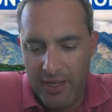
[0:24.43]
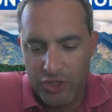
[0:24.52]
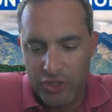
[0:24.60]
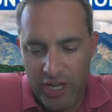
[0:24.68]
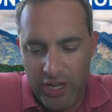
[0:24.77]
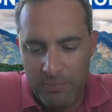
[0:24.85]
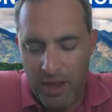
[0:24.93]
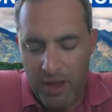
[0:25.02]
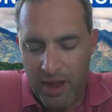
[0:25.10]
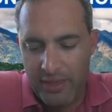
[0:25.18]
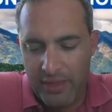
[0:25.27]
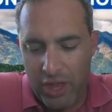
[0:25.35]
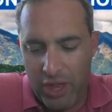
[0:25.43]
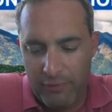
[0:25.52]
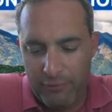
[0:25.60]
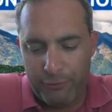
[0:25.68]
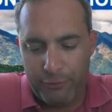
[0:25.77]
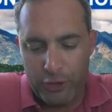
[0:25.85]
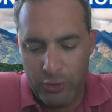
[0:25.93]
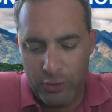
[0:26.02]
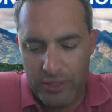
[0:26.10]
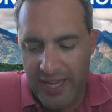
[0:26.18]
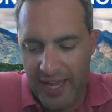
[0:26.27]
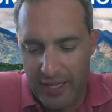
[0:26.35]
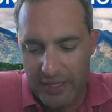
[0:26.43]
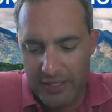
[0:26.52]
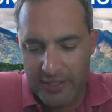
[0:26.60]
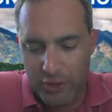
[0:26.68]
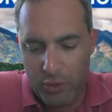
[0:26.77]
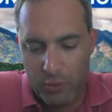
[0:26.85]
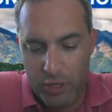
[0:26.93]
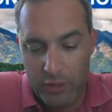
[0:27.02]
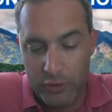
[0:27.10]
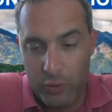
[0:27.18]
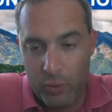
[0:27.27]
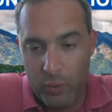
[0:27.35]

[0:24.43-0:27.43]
Jim, I'd love for you to tell us in your words,